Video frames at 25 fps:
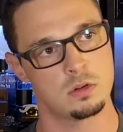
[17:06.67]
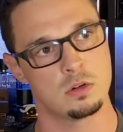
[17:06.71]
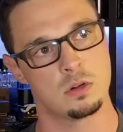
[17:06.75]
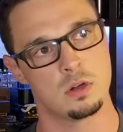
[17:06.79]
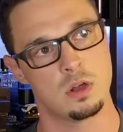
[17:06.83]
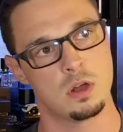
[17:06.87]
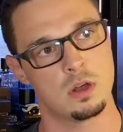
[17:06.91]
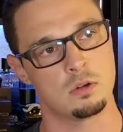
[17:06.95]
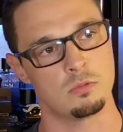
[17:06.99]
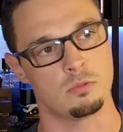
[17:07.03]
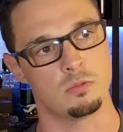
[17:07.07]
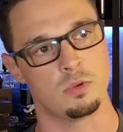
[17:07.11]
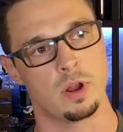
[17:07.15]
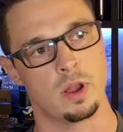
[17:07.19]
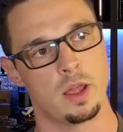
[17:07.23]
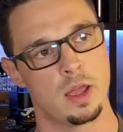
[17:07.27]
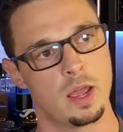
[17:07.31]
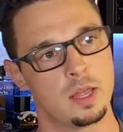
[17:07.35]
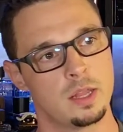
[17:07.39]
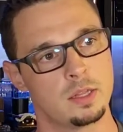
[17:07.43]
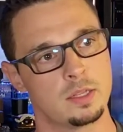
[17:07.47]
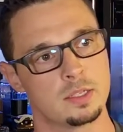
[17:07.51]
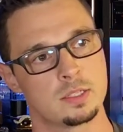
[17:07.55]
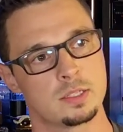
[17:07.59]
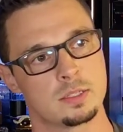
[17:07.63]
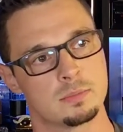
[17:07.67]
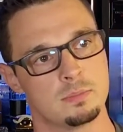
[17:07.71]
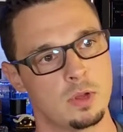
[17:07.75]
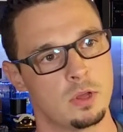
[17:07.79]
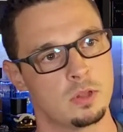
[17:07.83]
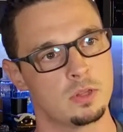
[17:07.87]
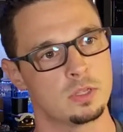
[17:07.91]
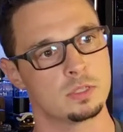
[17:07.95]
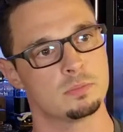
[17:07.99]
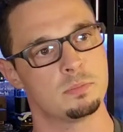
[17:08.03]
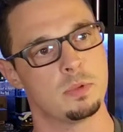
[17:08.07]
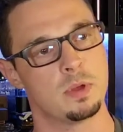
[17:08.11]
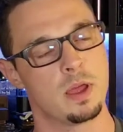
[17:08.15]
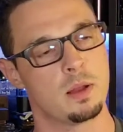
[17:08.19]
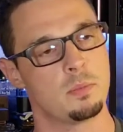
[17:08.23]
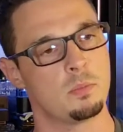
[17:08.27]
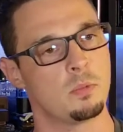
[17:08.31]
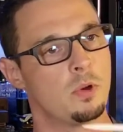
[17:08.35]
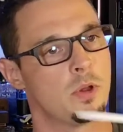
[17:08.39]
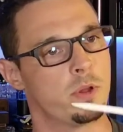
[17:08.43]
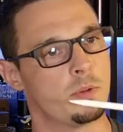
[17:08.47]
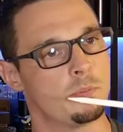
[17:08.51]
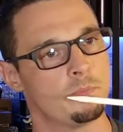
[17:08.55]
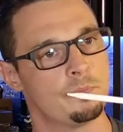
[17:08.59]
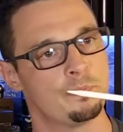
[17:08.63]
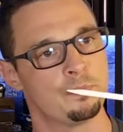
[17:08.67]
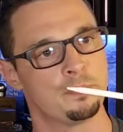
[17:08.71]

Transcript: all right, let's smell this bad boy.